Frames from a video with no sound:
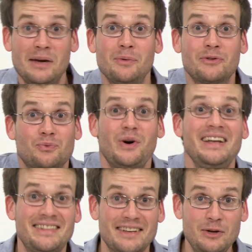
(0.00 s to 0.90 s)
he was
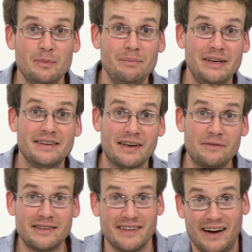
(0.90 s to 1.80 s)
right that human beings
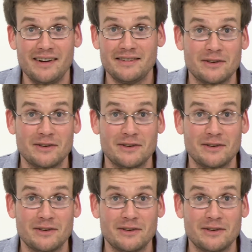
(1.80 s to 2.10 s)
have desires